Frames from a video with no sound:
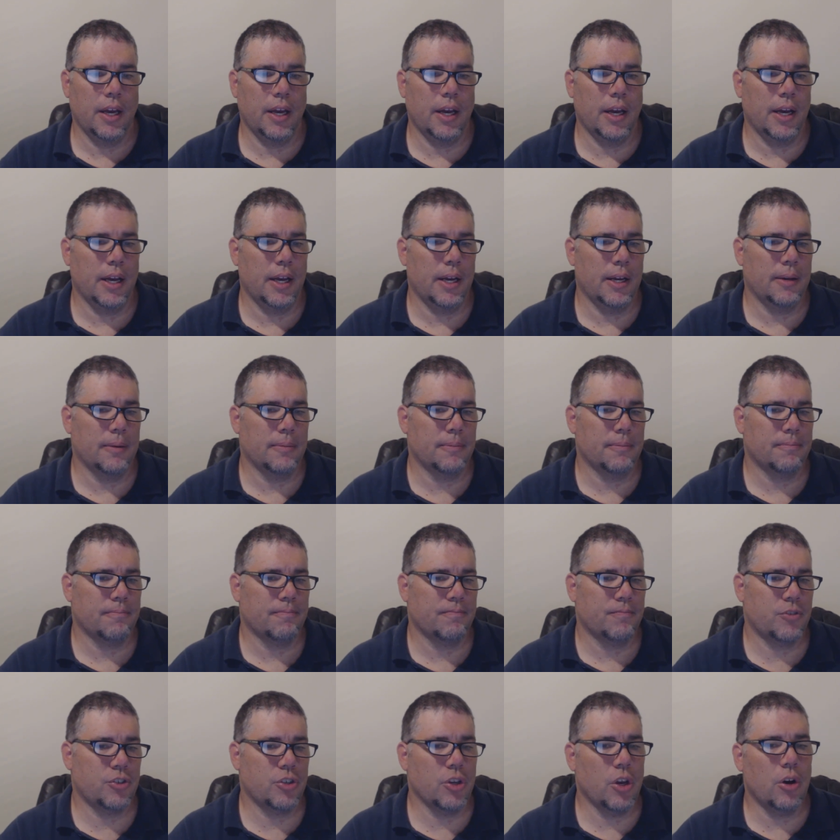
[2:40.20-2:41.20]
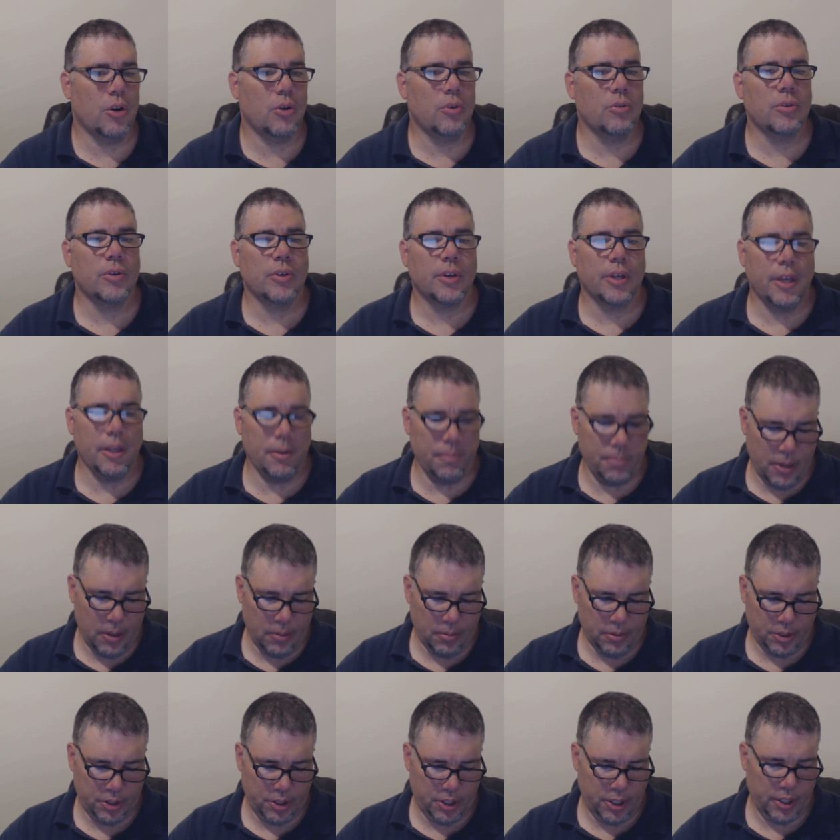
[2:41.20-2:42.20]
Um, so, in
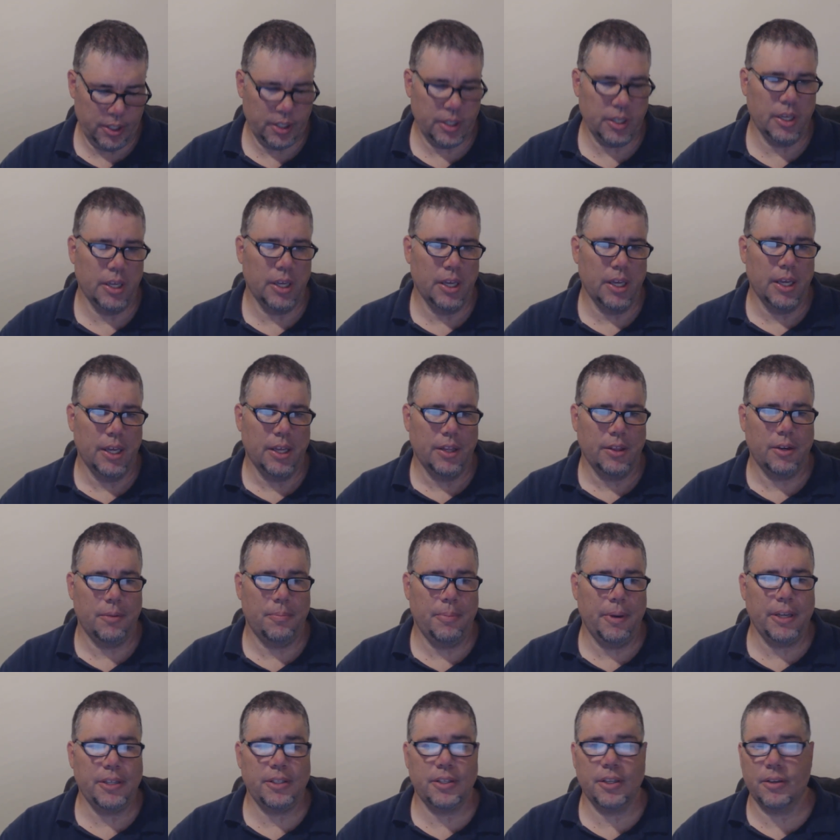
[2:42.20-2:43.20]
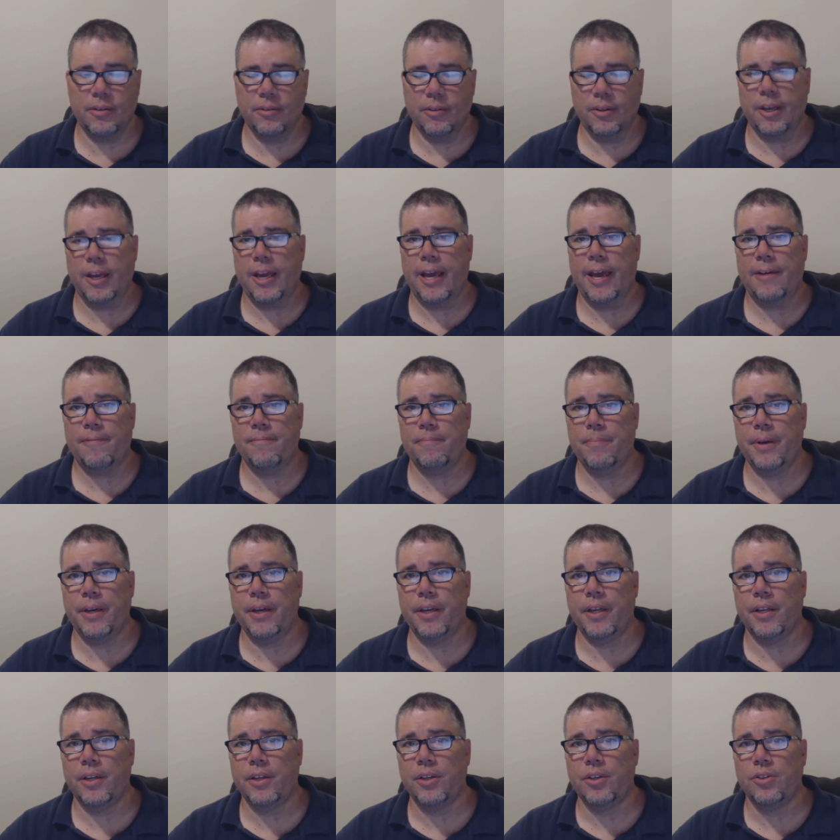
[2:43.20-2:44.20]
publishing, there basically have
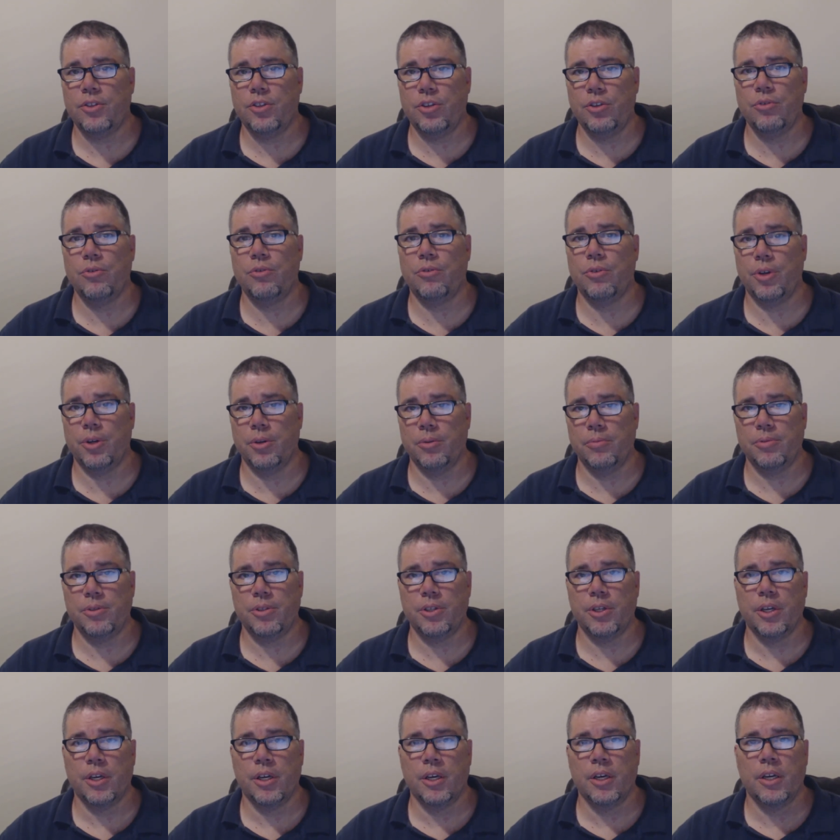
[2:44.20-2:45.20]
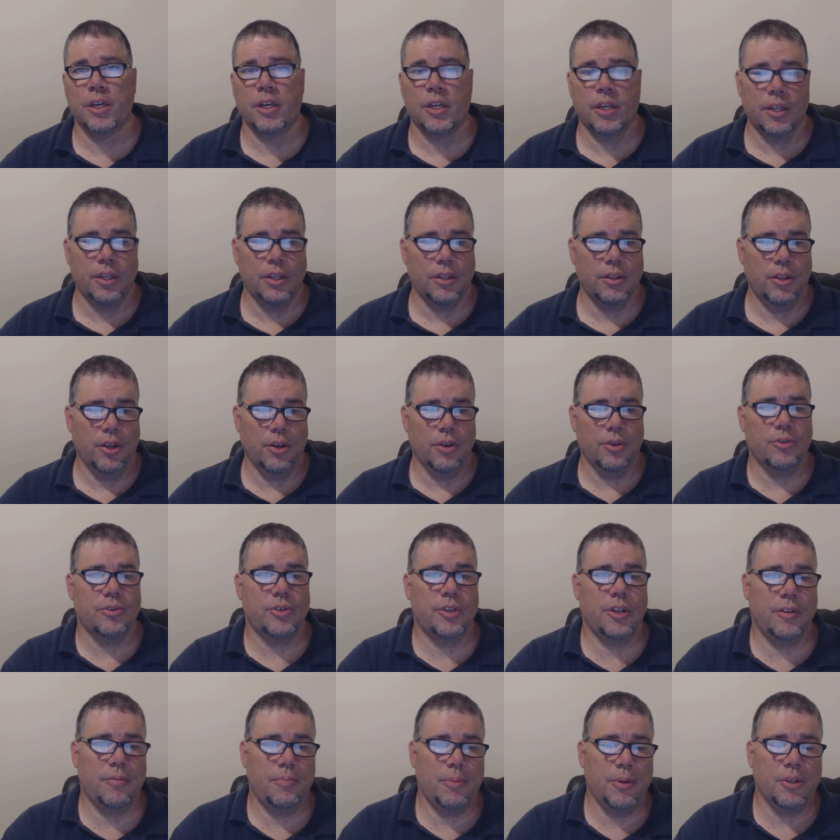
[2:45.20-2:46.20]
been two groups:
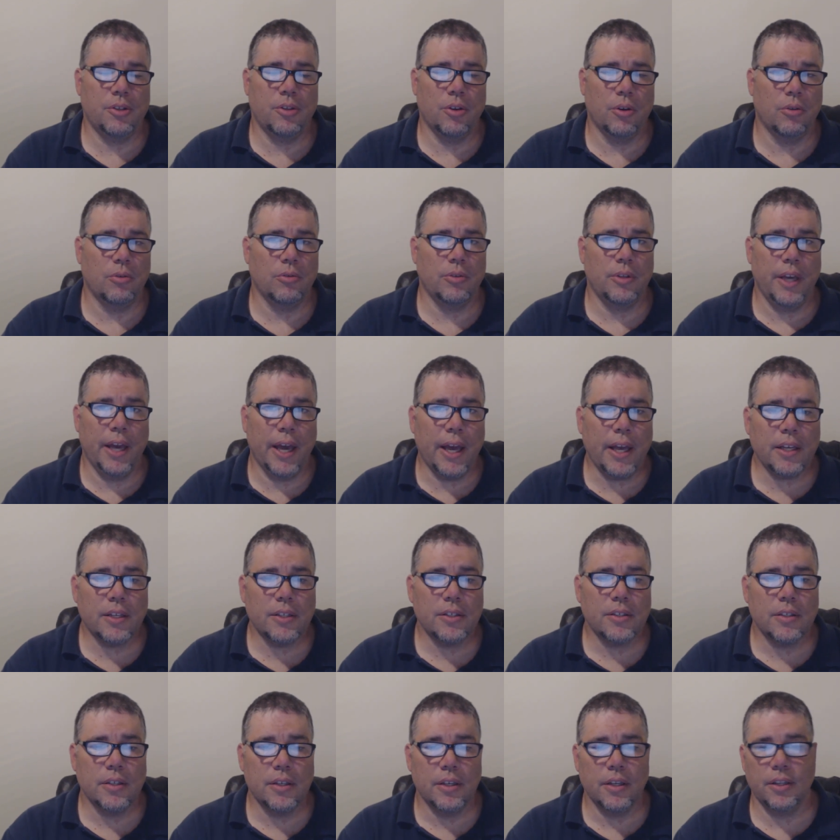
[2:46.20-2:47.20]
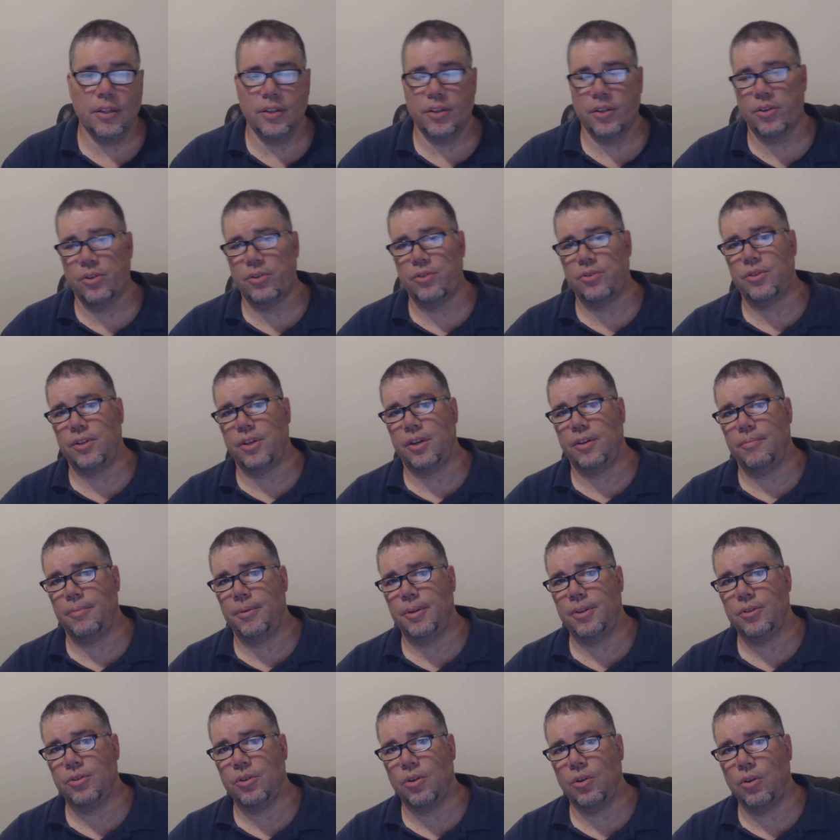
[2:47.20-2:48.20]
those that have been told yes, and those that
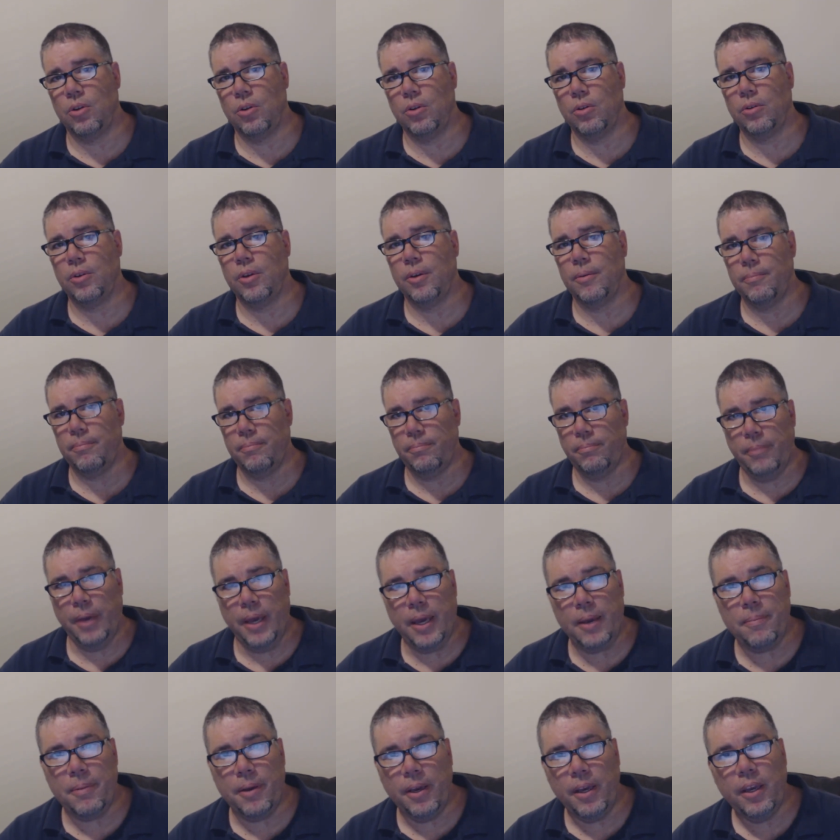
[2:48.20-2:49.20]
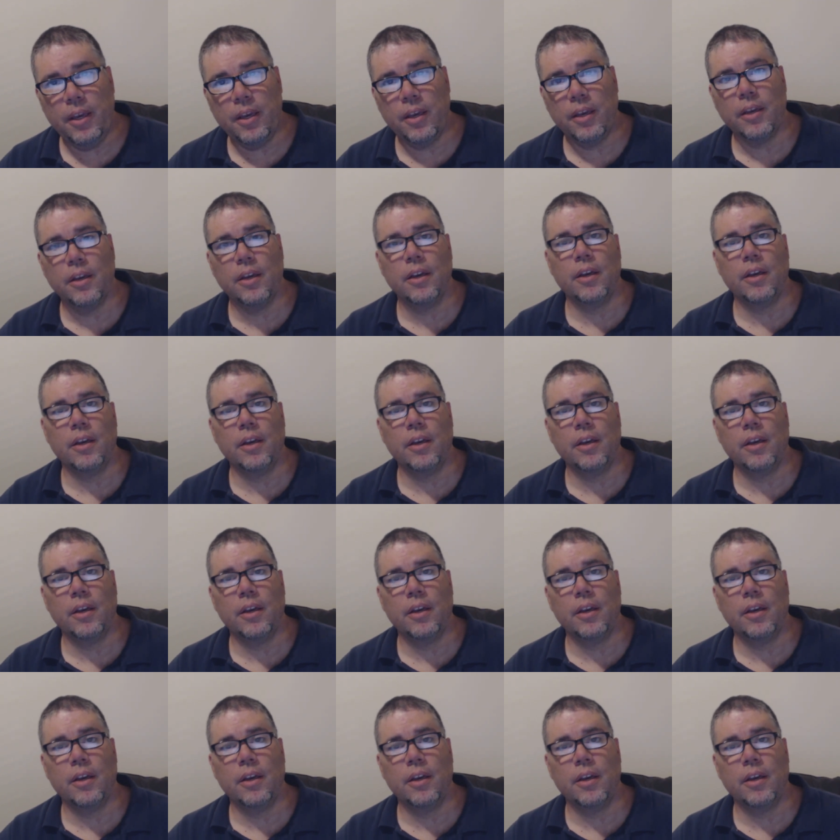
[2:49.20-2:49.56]
have been told maybe